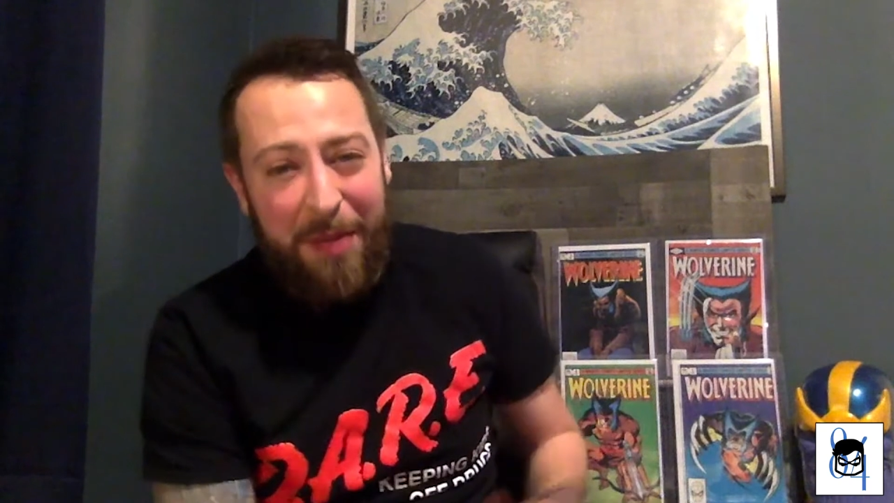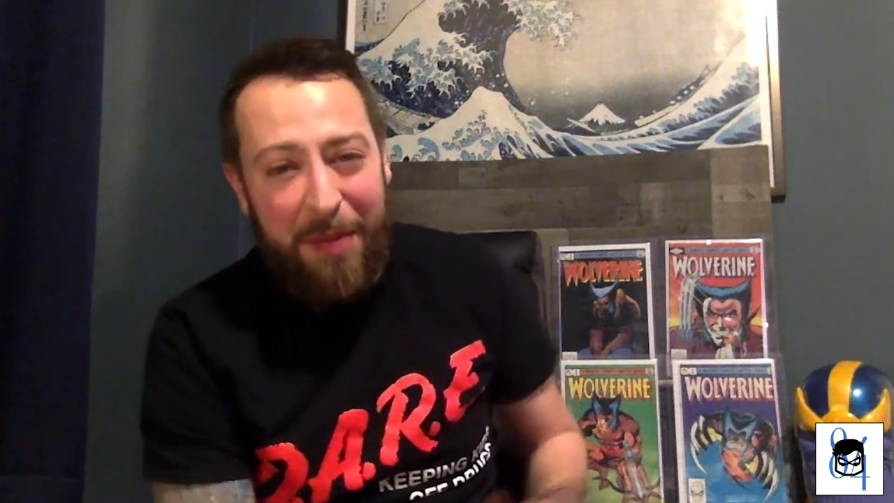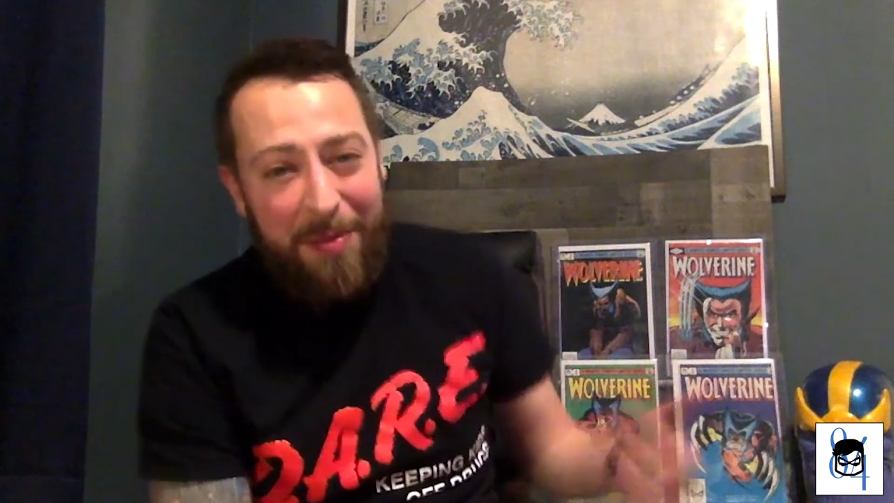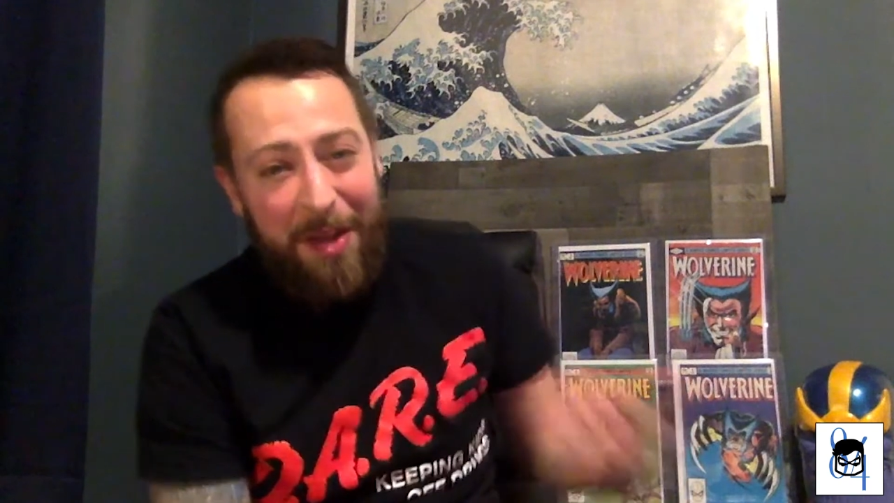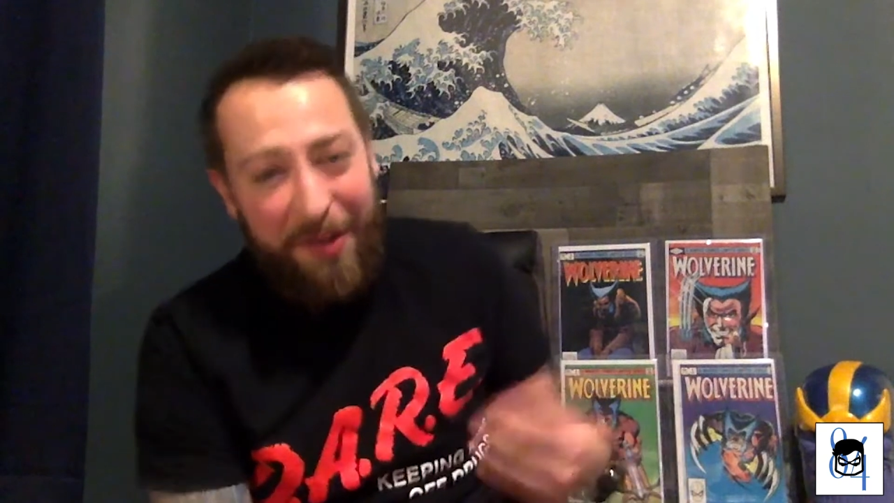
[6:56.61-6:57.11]

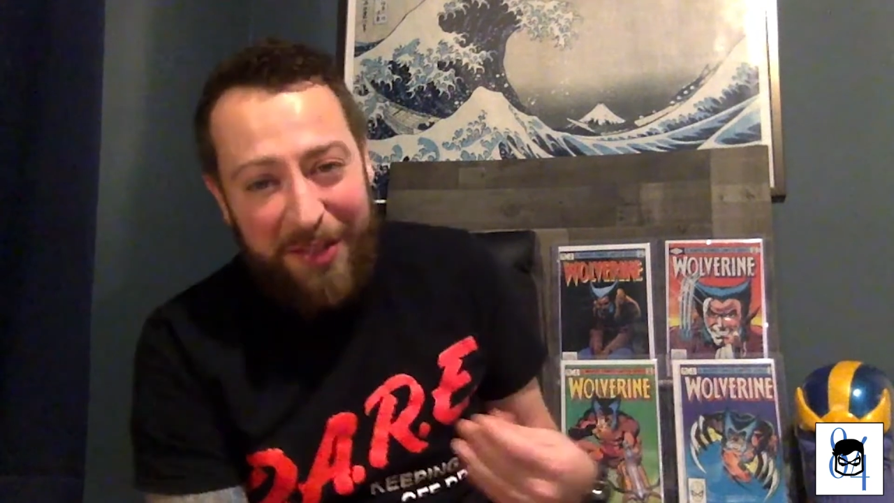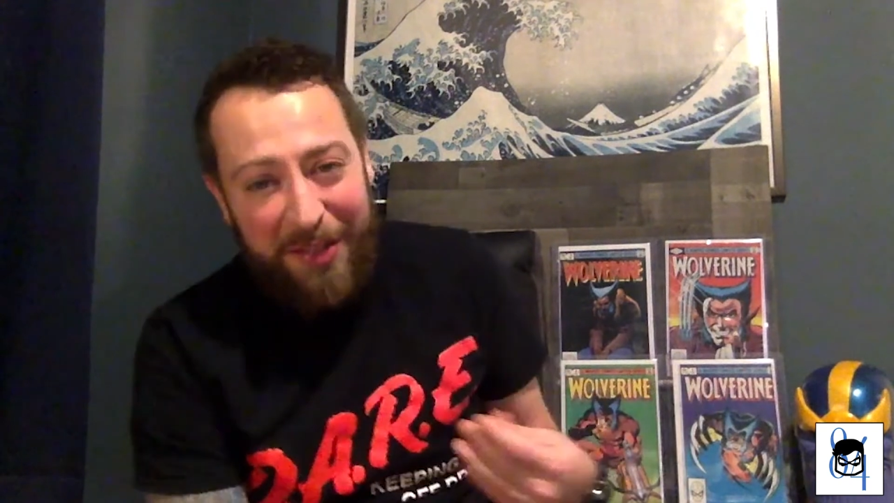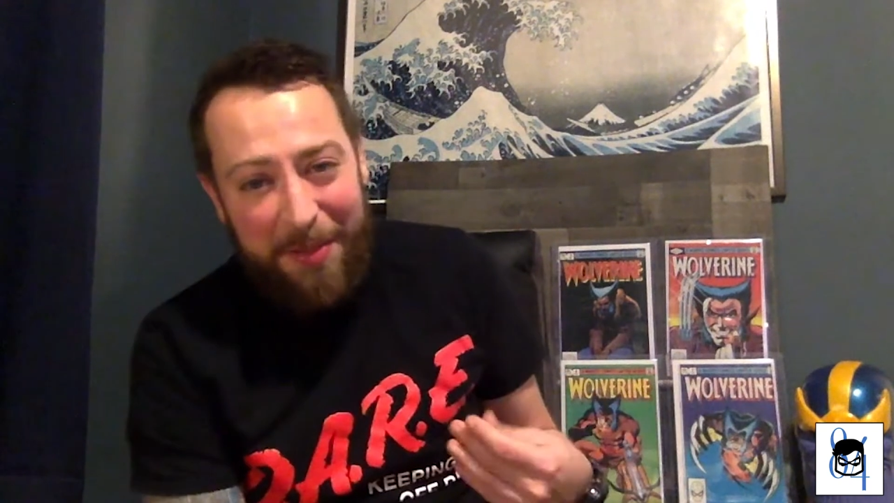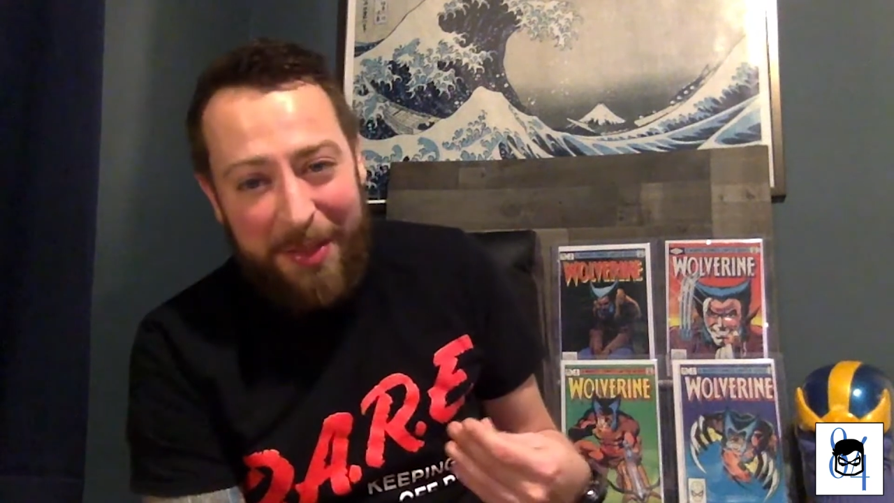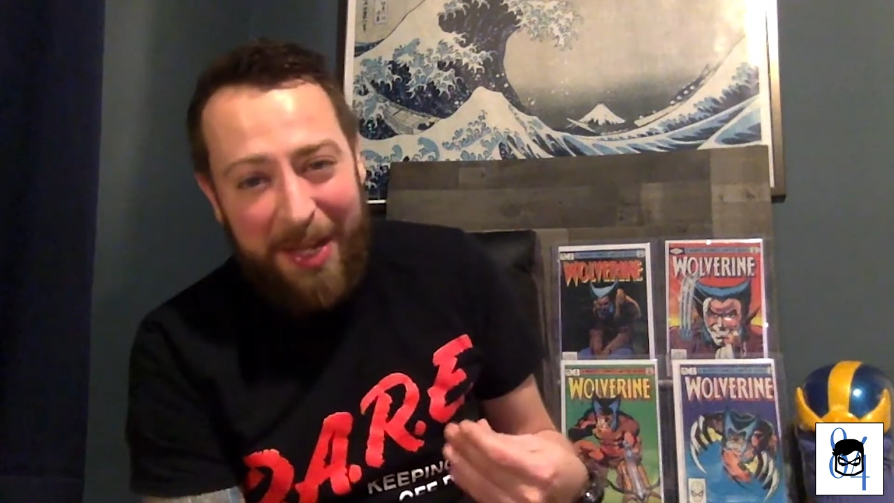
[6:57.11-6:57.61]
But I'm not the
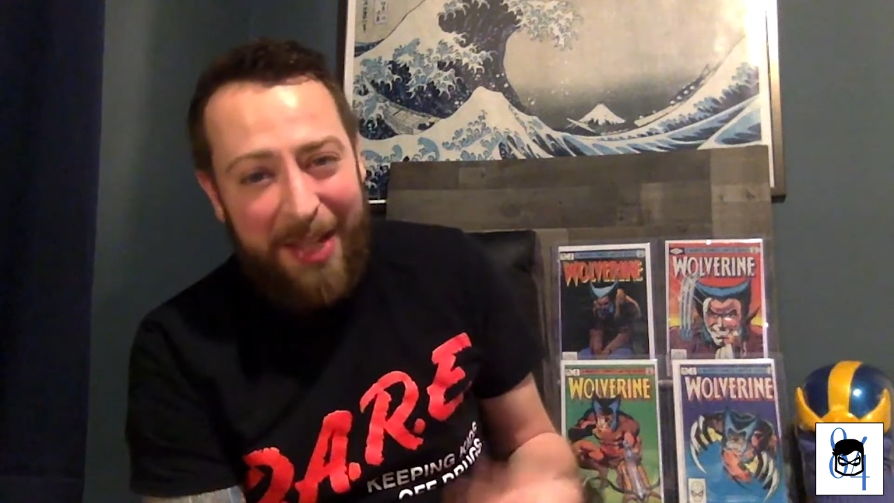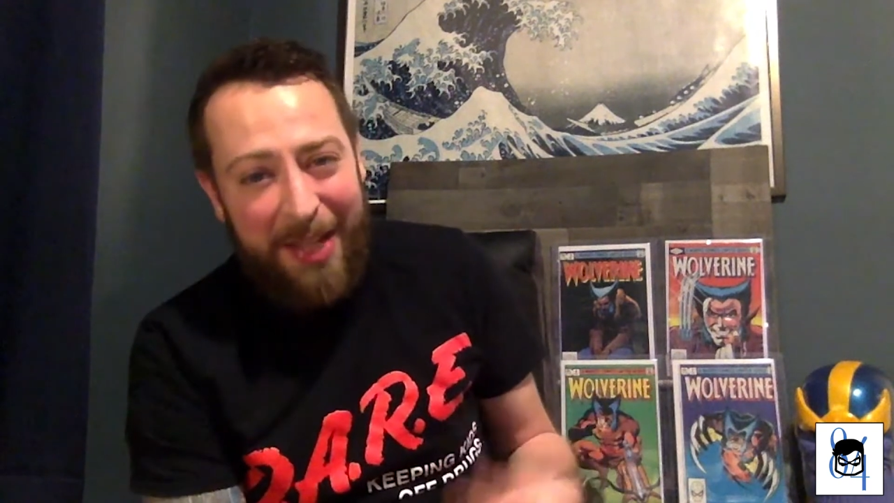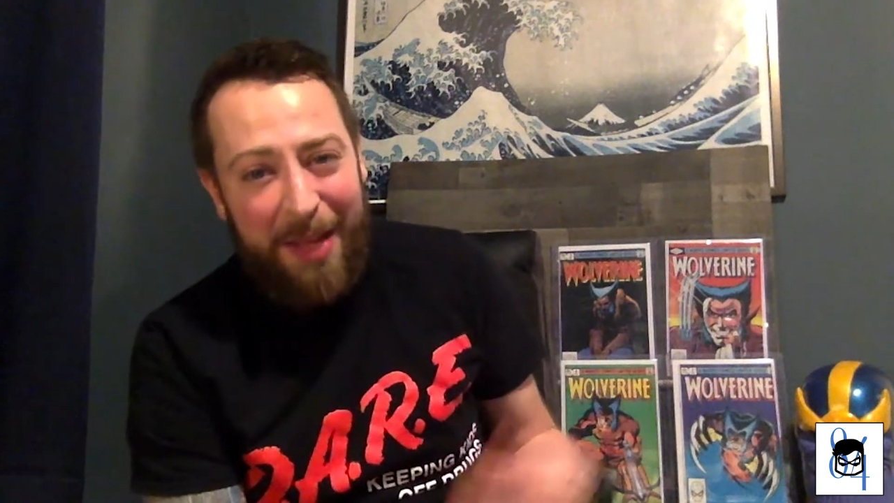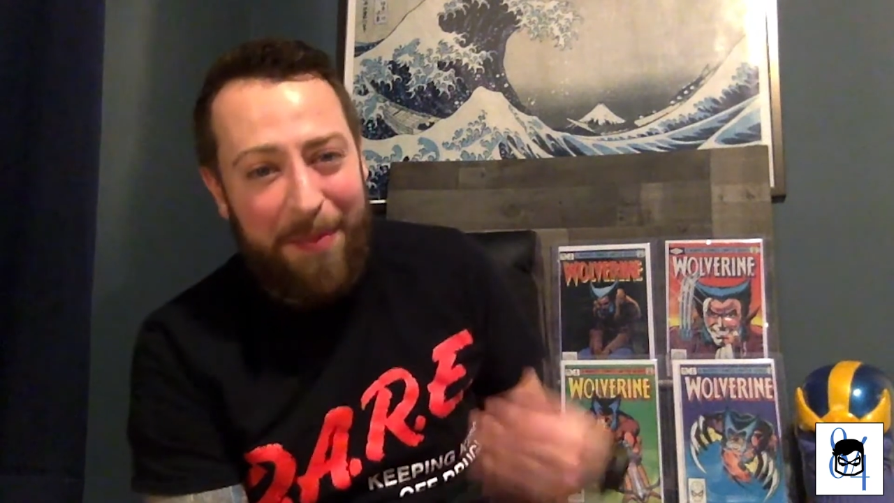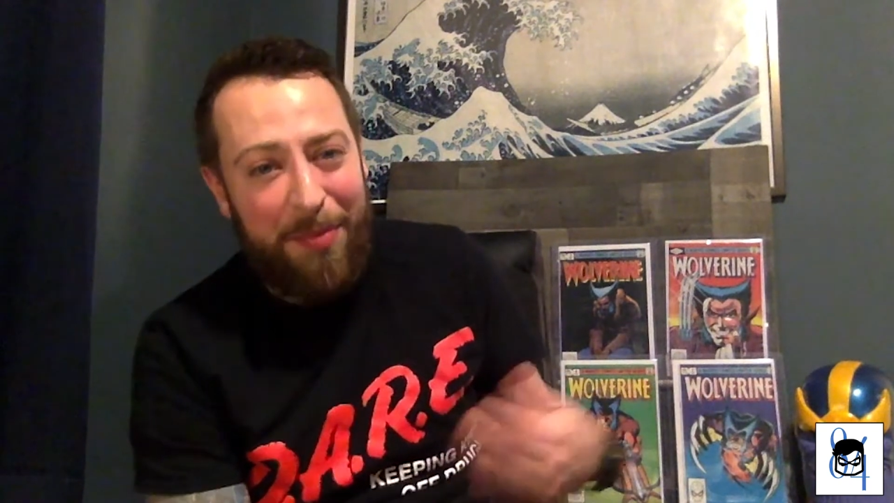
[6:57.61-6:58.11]
type of guy
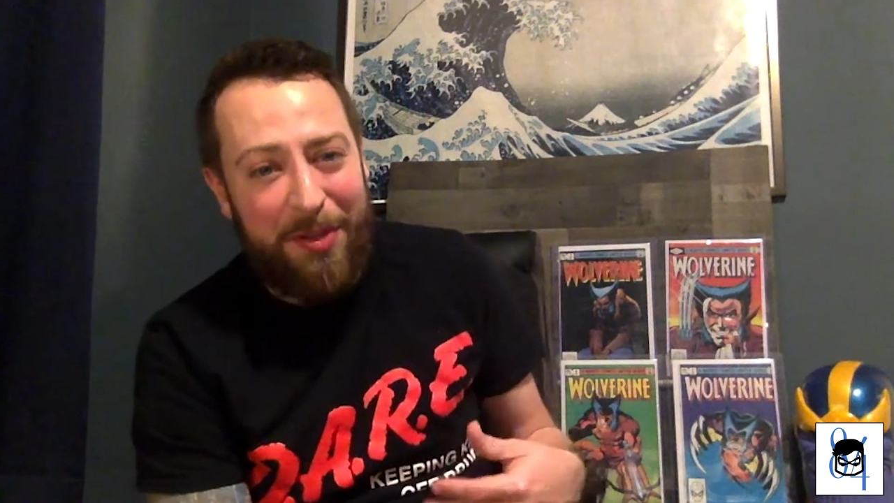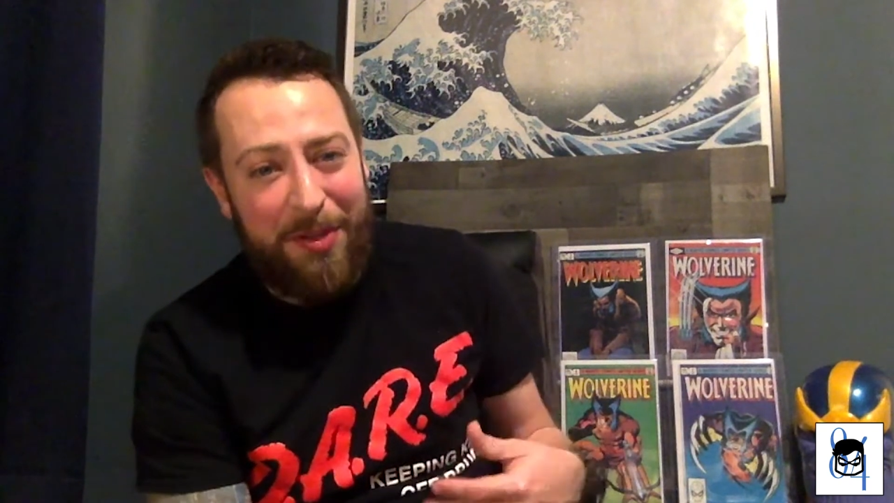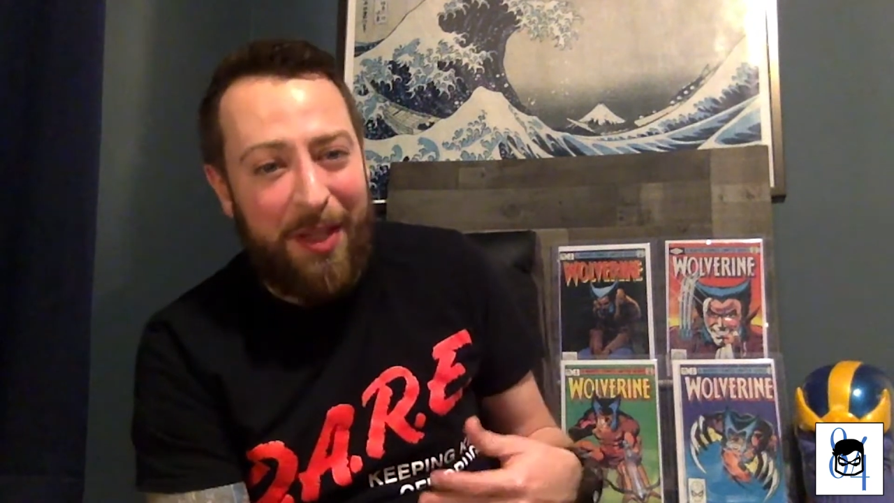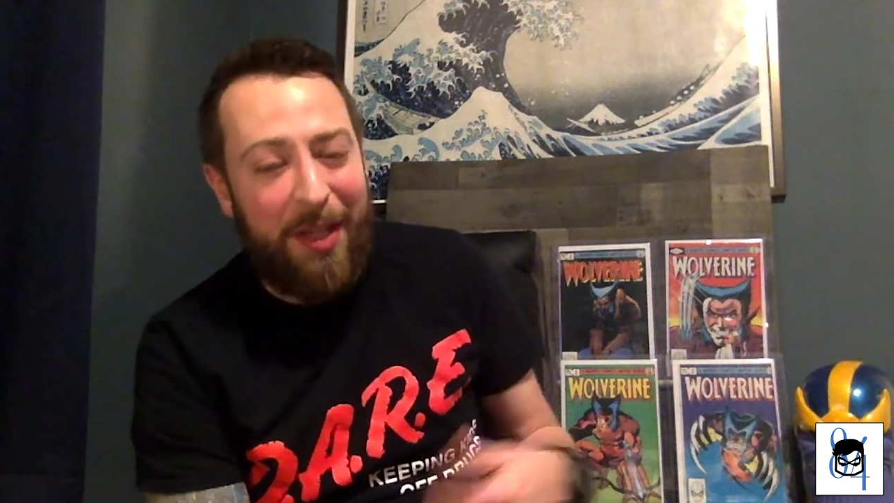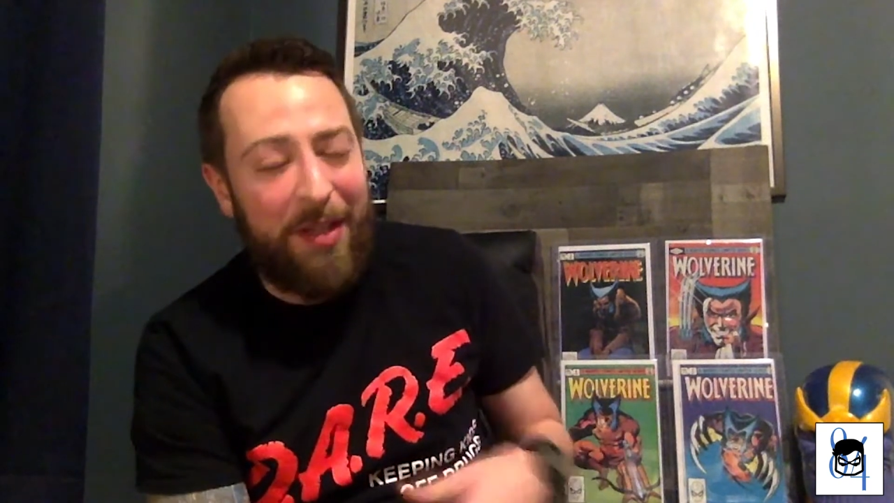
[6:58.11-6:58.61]
that
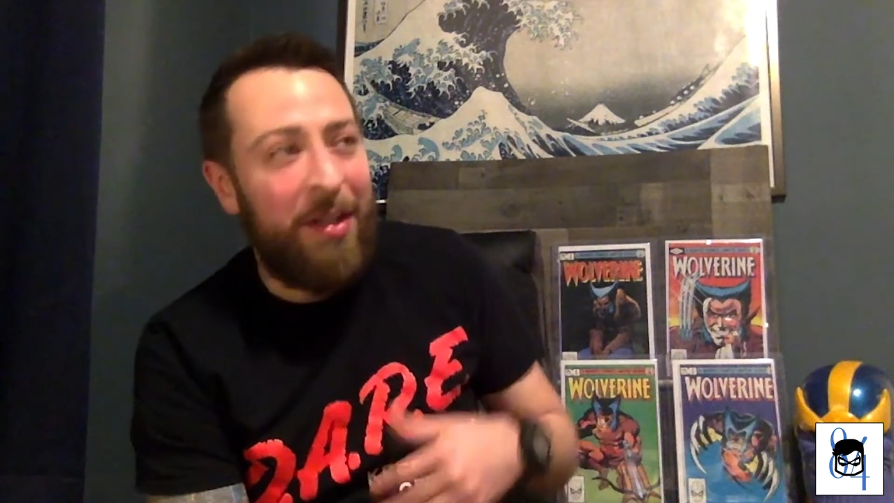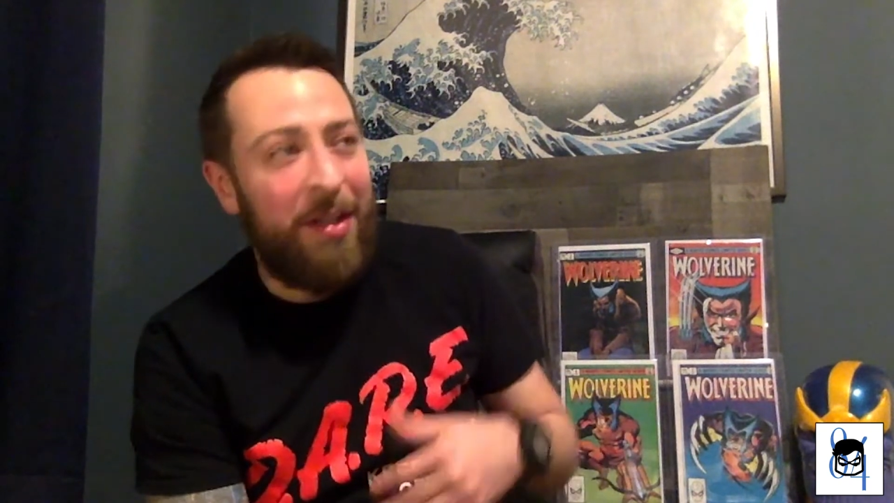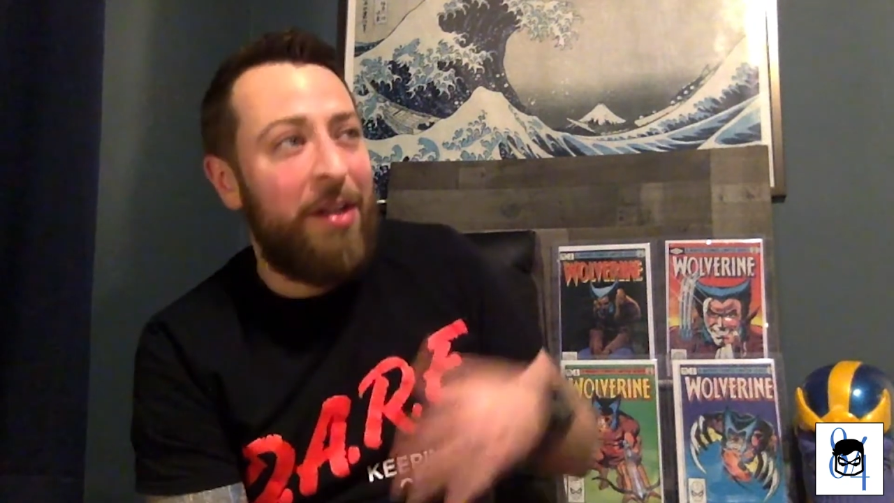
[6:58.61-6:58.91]
puts like